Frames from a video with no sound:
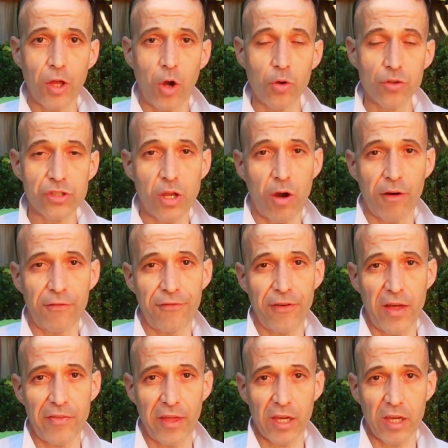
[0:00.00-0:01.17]
Also, I
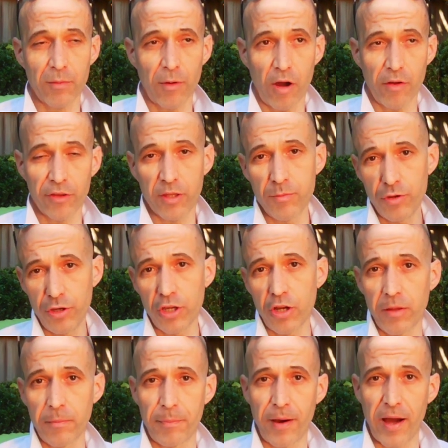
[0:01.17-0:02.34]
found that on commuting on
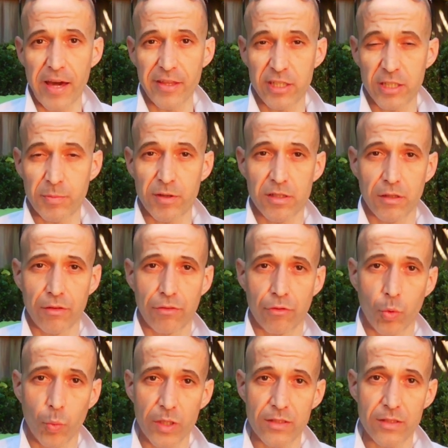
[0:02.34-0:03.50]
the path, especially through
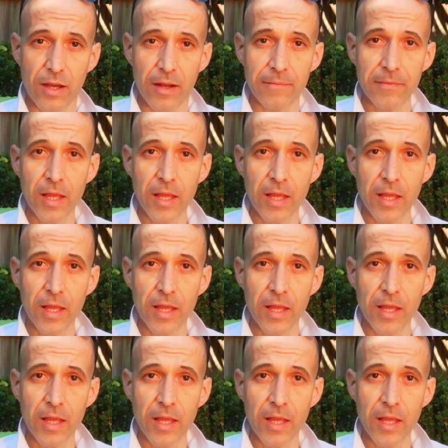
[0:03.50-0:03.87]
winter,